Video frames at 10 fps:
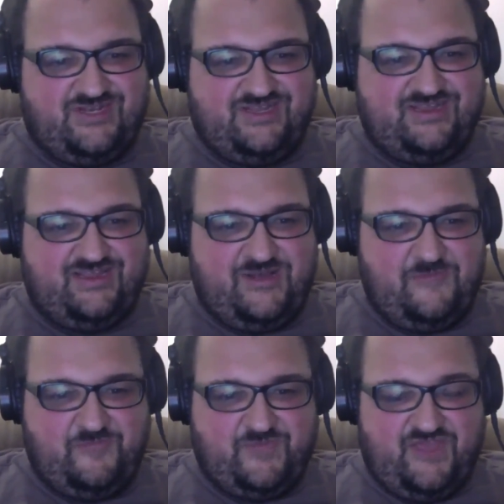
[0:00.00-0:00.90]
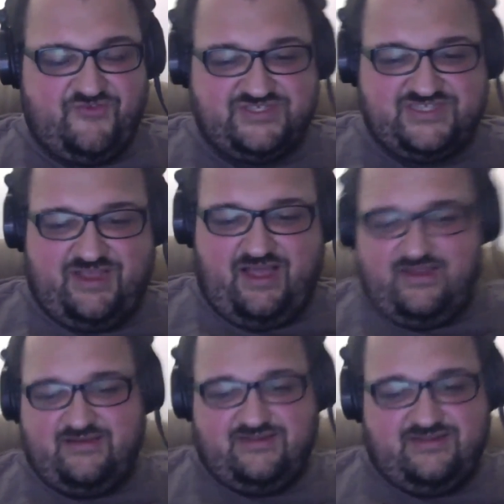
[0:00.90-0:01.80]
really interesting.
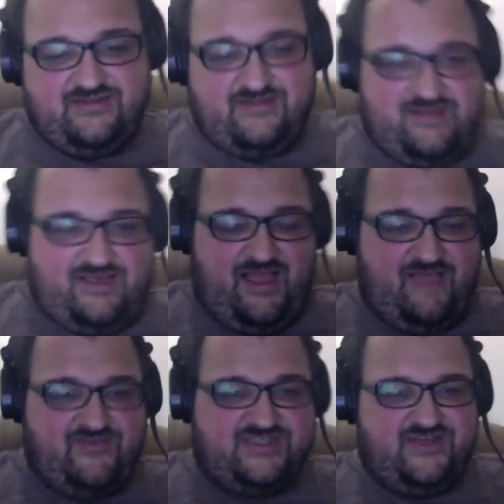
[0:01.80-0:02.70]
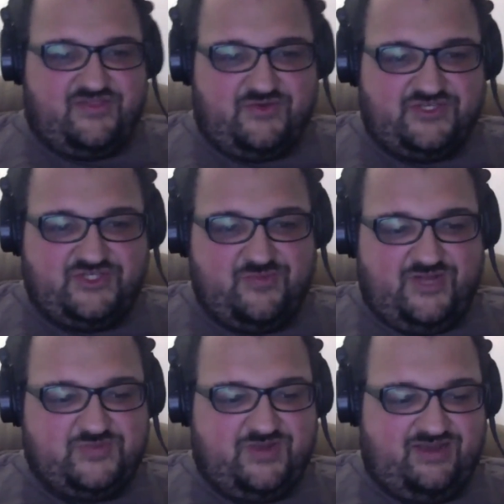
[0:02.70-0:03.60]
I haven't dug through it too
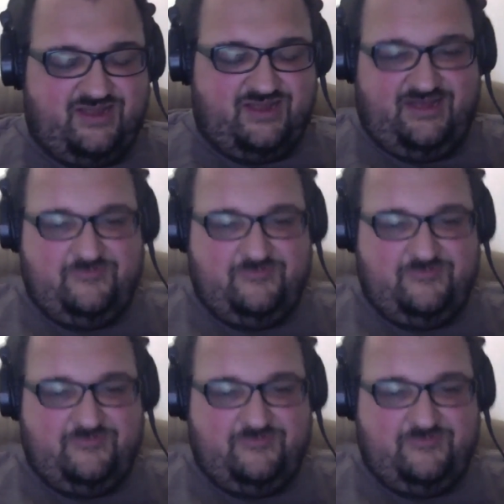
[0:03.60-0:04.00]
much, but I